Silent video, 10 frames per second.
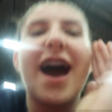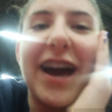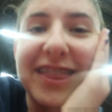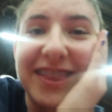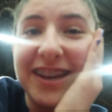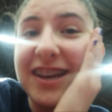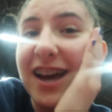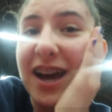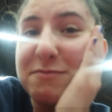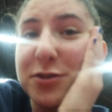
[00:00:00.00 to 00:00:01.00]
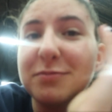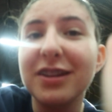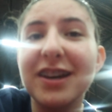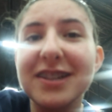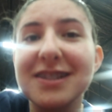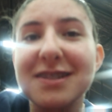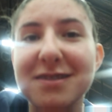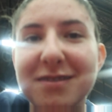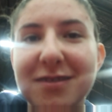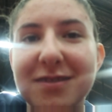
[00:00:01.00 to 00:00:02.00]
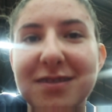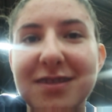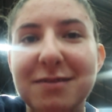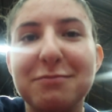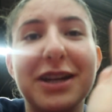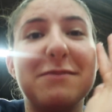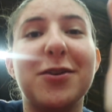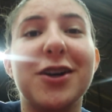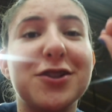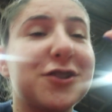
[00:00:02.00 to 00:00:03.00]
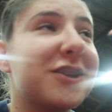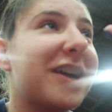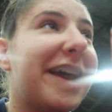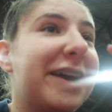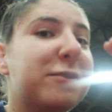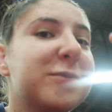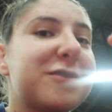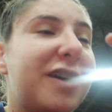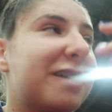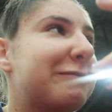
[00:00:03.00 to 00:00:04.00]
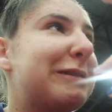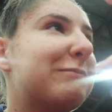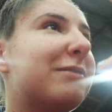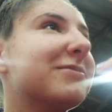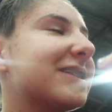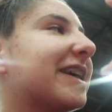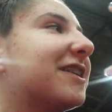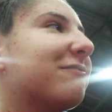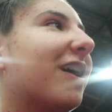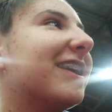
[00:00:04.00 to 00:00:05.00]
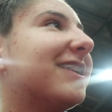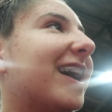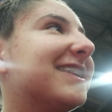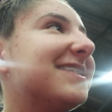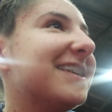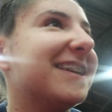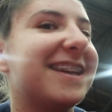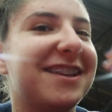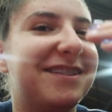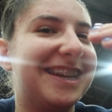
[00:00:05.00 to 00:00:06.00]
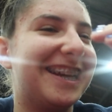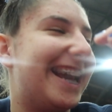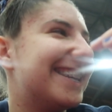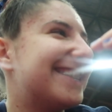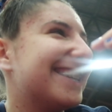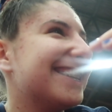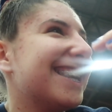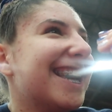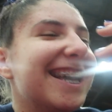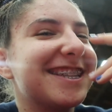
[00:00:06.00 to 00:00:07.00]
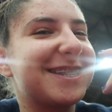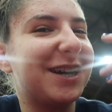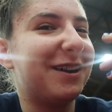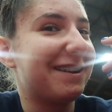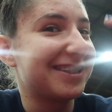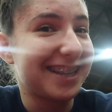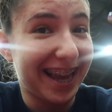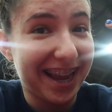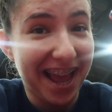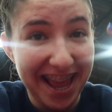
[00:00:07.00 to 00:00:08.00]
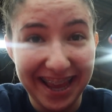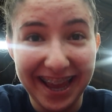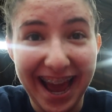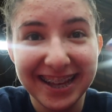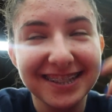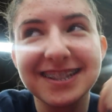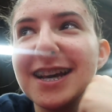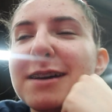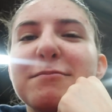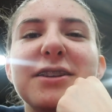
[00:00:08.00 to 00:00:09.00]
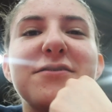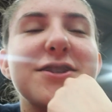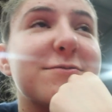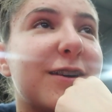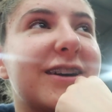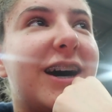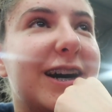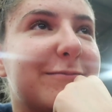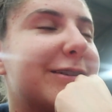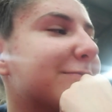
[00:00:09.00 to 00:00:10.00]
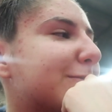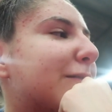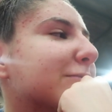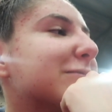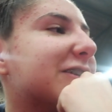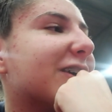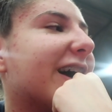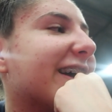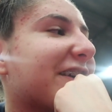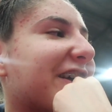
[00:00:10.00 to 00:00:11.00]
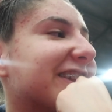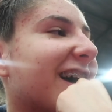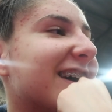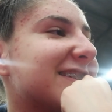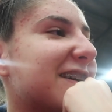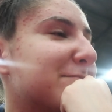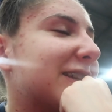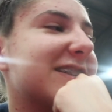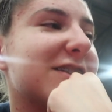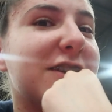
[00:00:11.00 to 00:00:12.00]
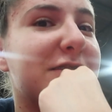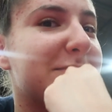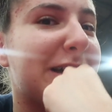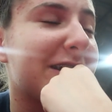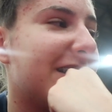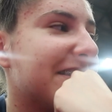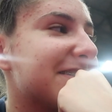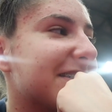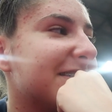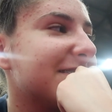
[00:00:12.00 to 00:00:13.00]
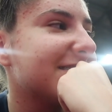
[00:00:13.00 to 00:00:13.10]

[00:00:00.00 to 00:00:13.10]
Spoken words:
I think I'm mobilized, but I'm not sure. And I almost cried when my mom was like, you got a 19 and an 18. So I was like, yes. But if she's wrong, I will probably cry. I cried last time, but that's alone in my car, so.